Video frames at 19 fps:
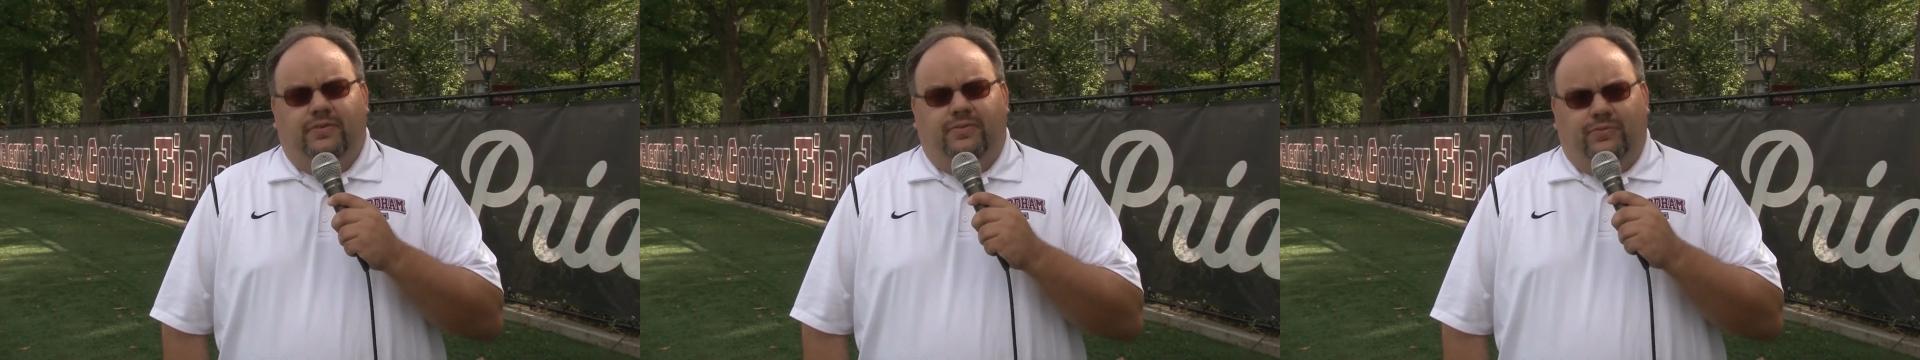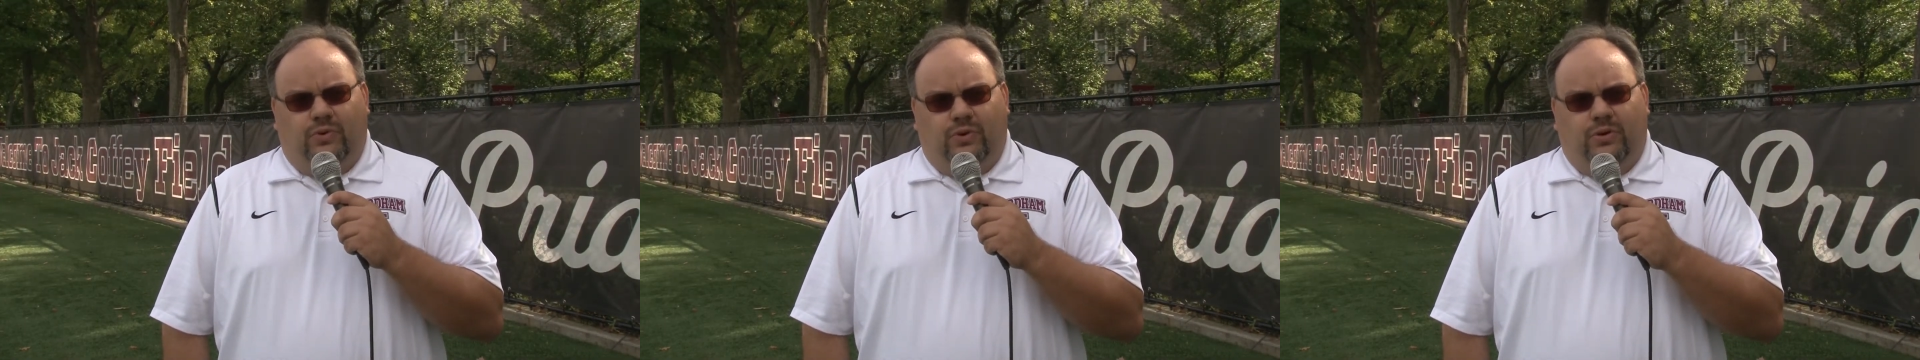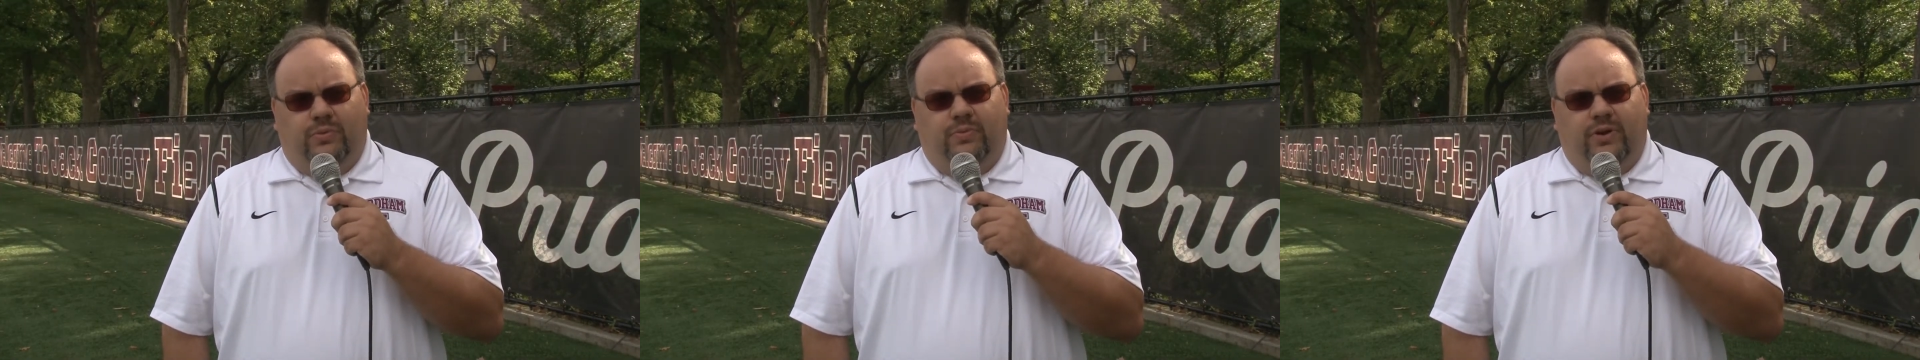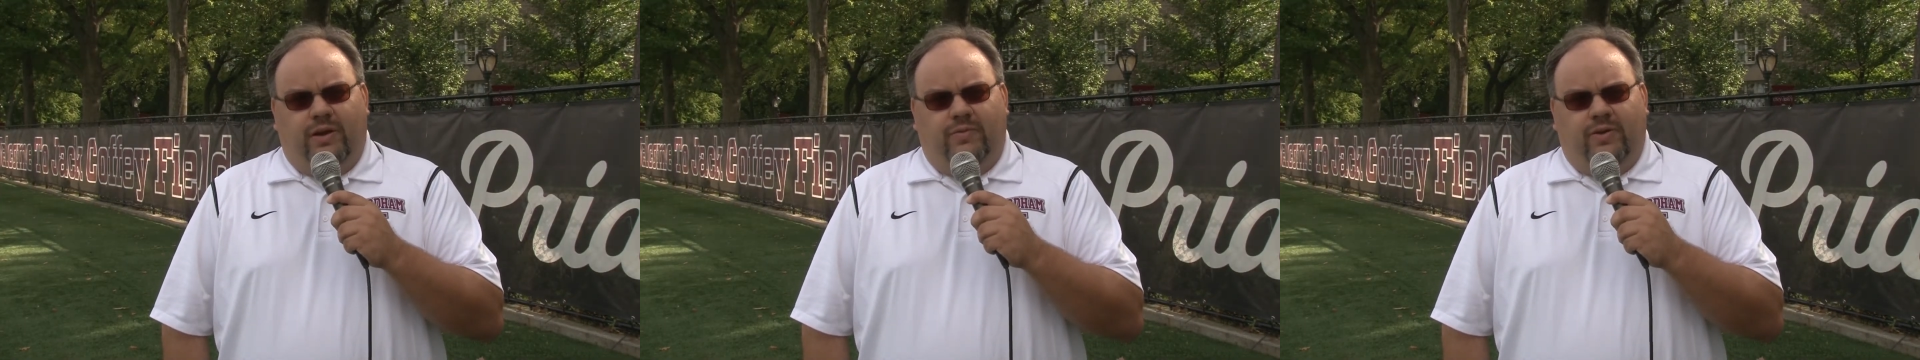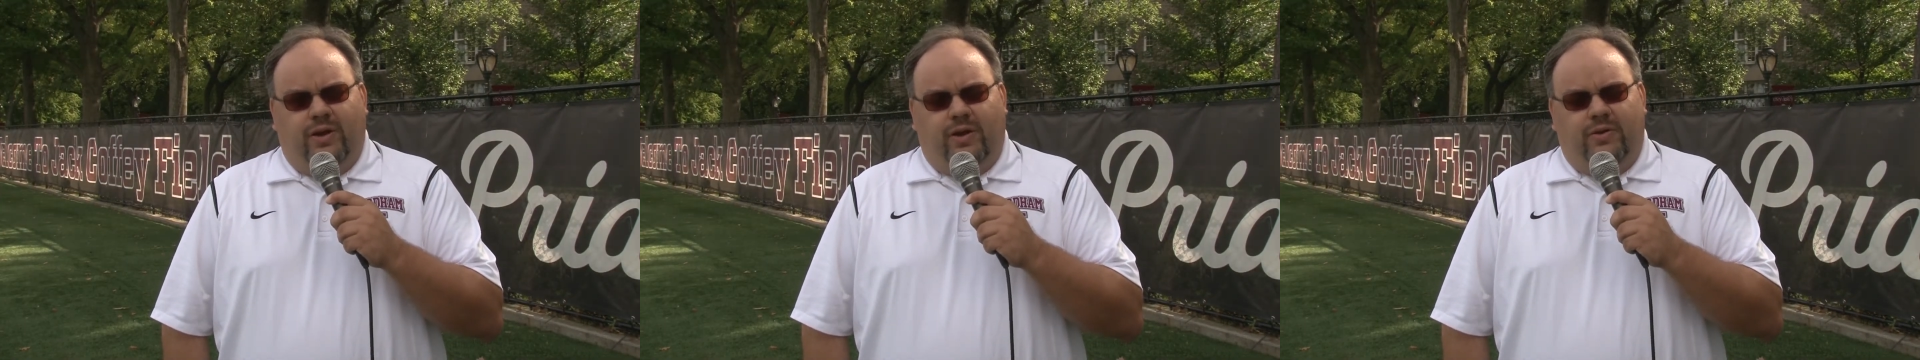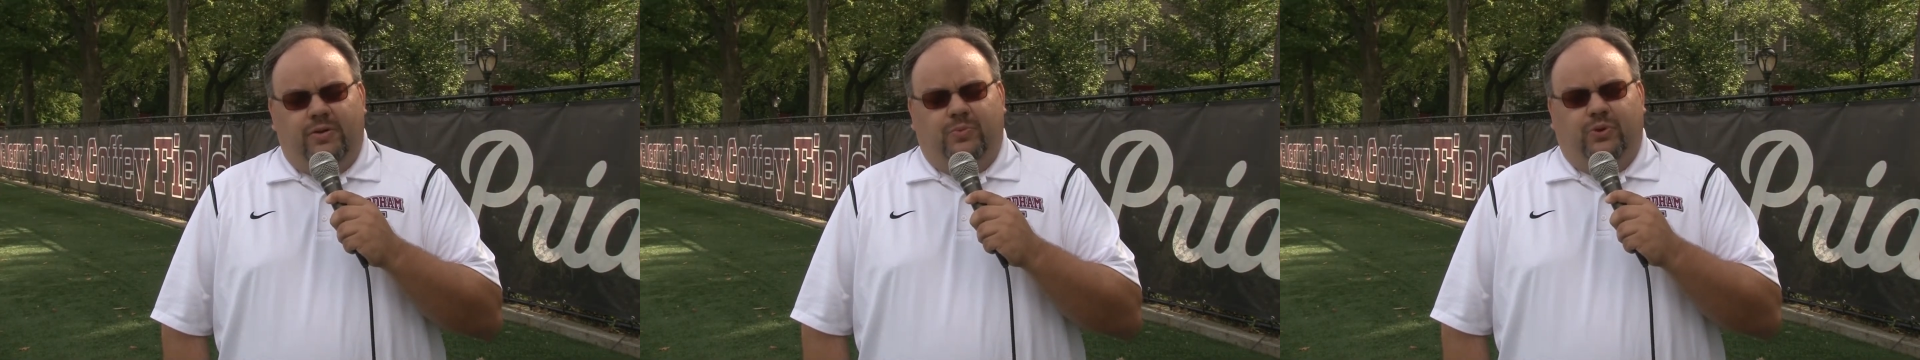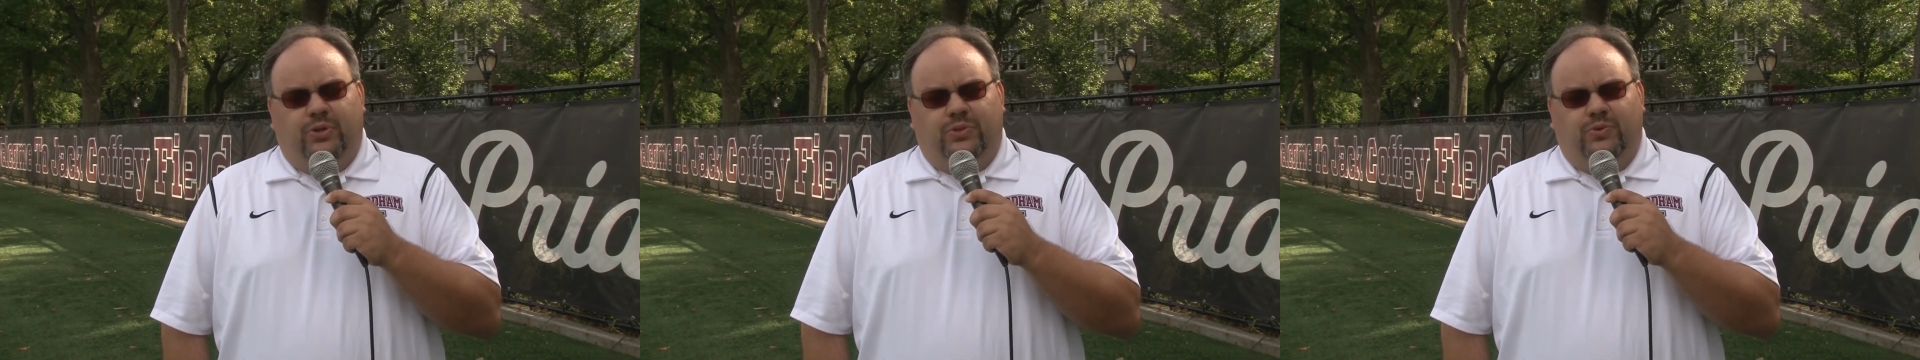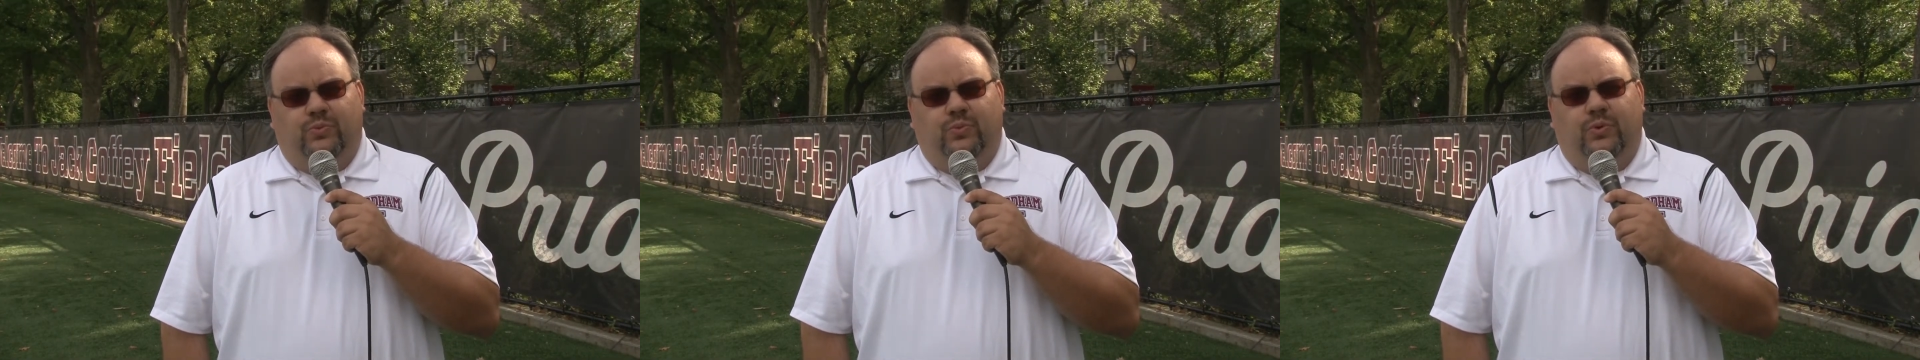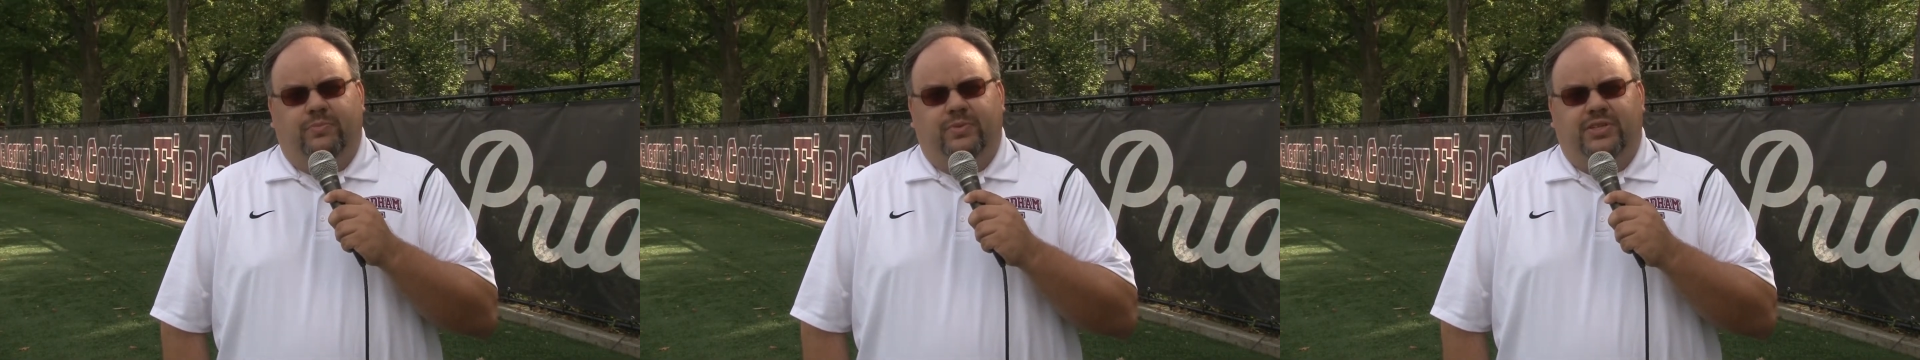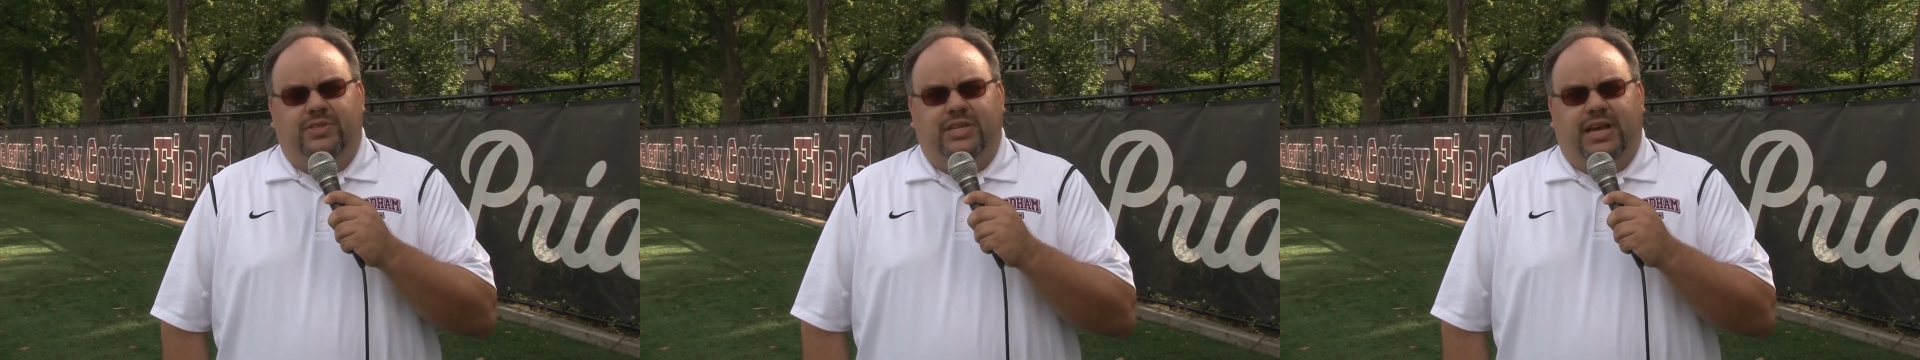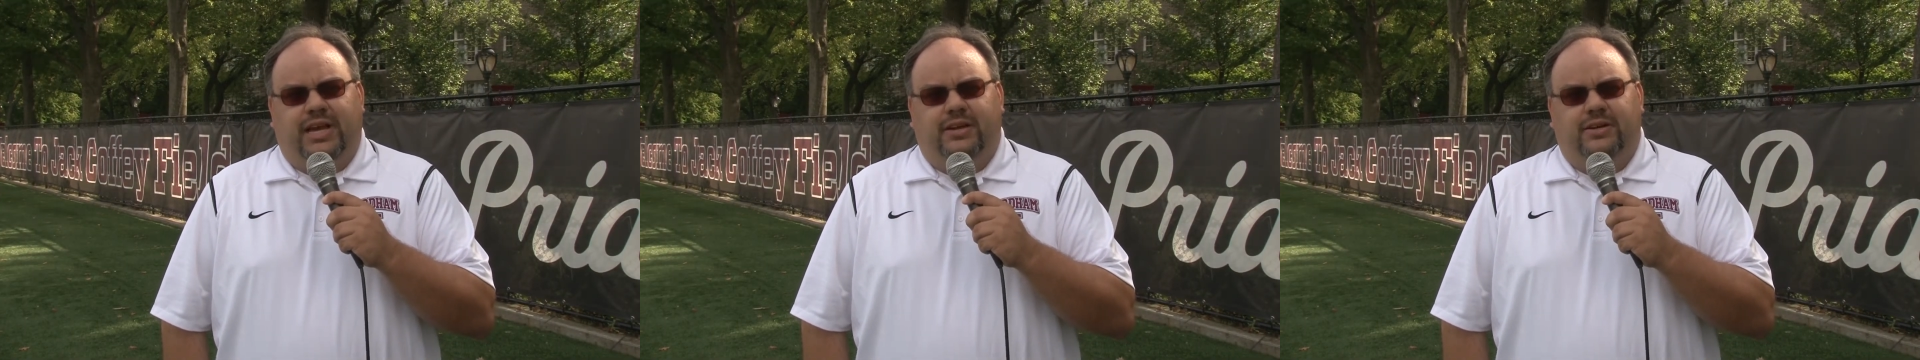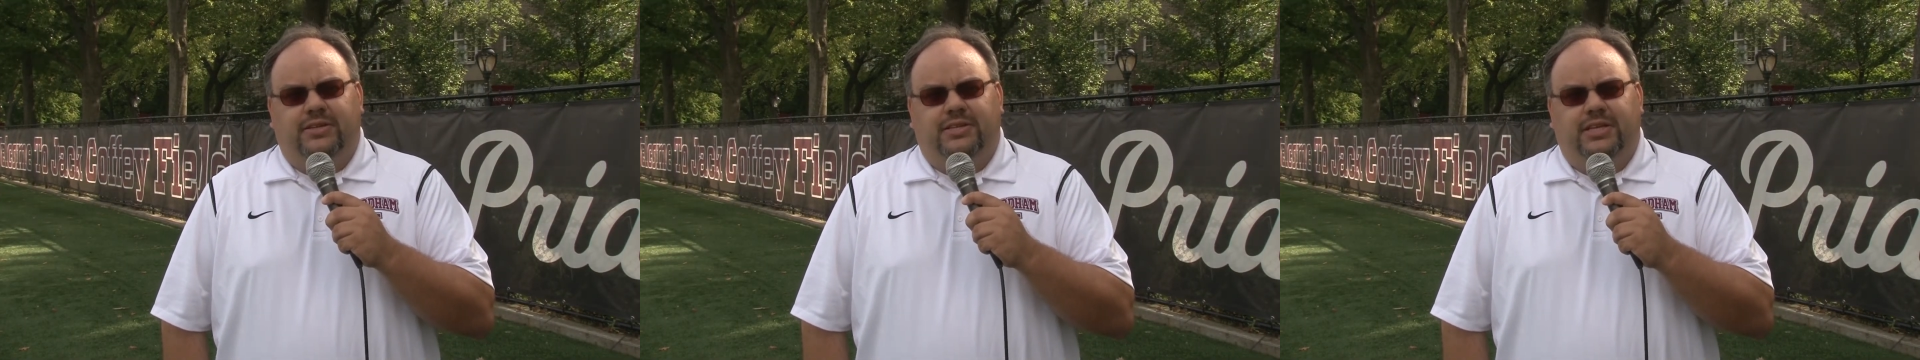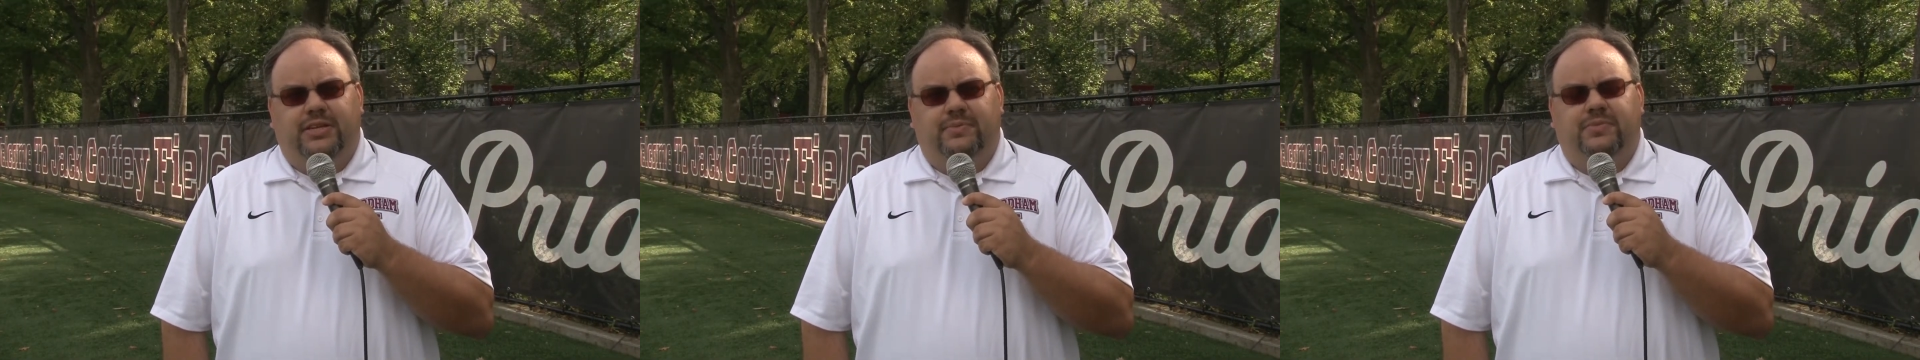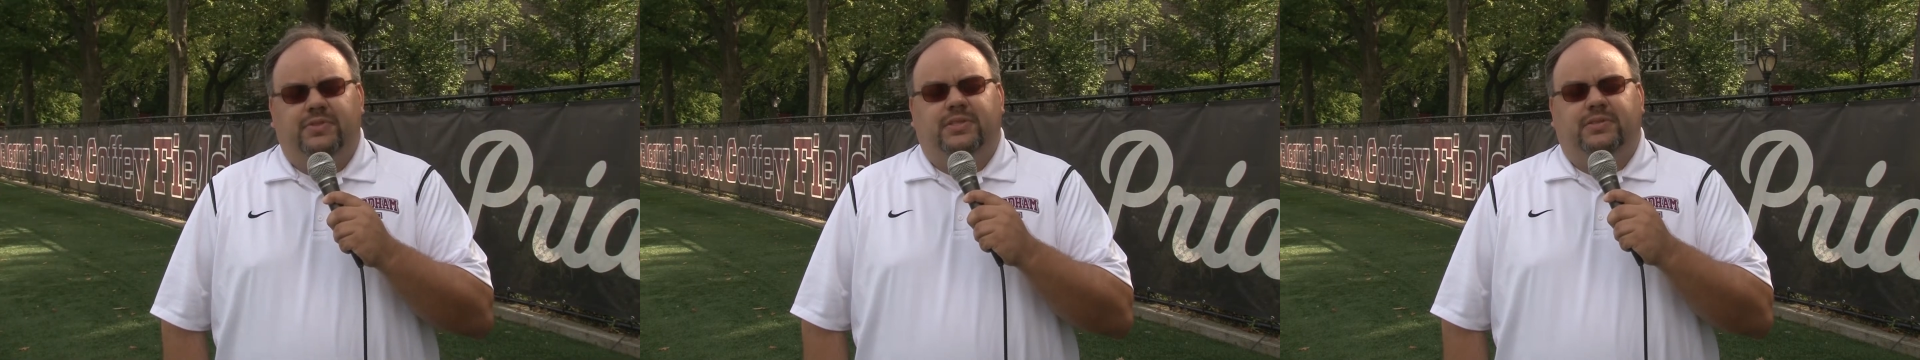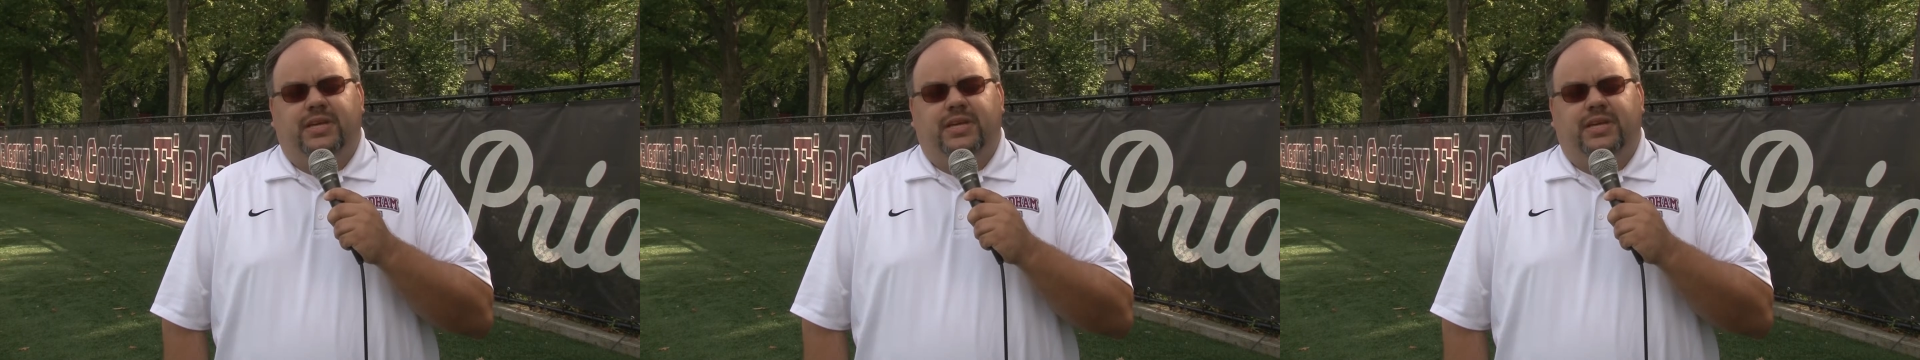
Fordham Ram Roundup with the women's soccer team.